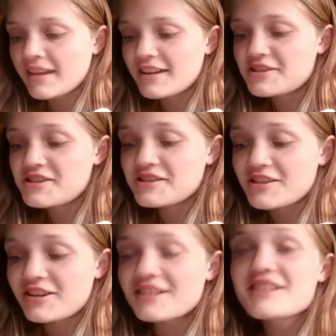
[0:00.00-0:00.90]
And she
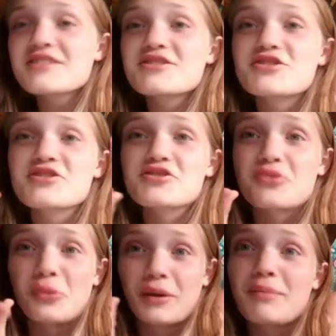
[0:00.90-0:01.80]
started
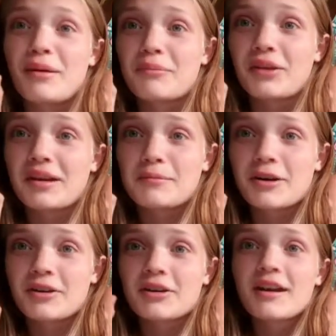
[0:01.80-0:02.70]
screaming bloody
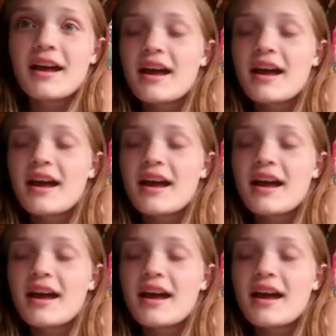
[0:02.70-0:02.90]
murder.